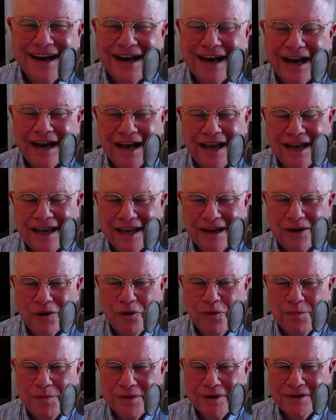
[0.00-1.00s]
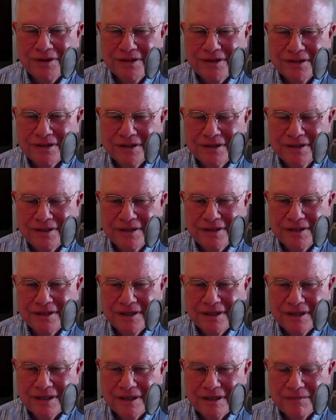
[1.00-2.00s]
I opened
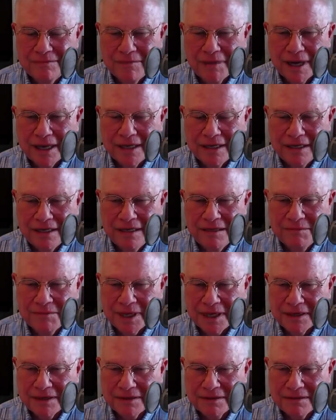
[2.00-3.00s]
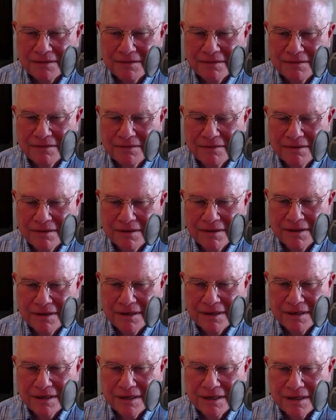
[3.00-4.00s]
my email
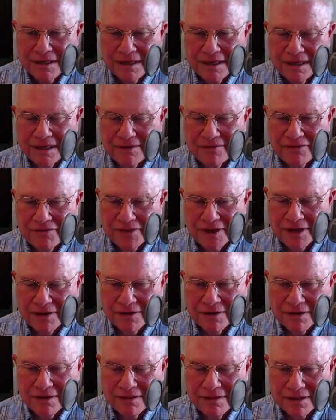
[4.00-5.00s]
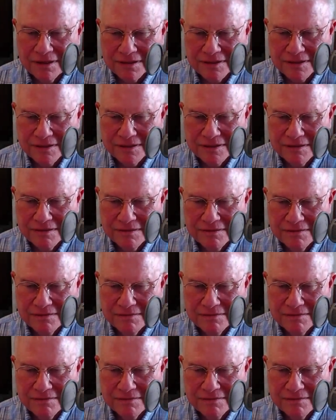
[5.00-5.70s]
and found this.